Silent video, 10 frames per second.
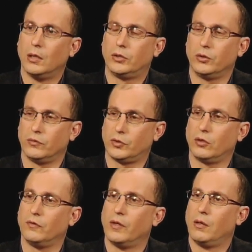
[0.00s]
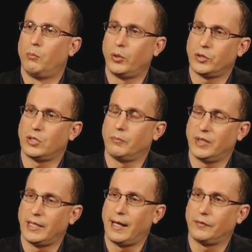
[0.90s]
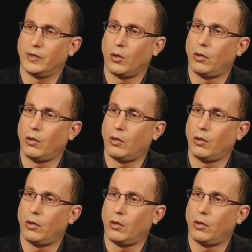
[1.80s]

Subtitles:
to have sort of put something out there.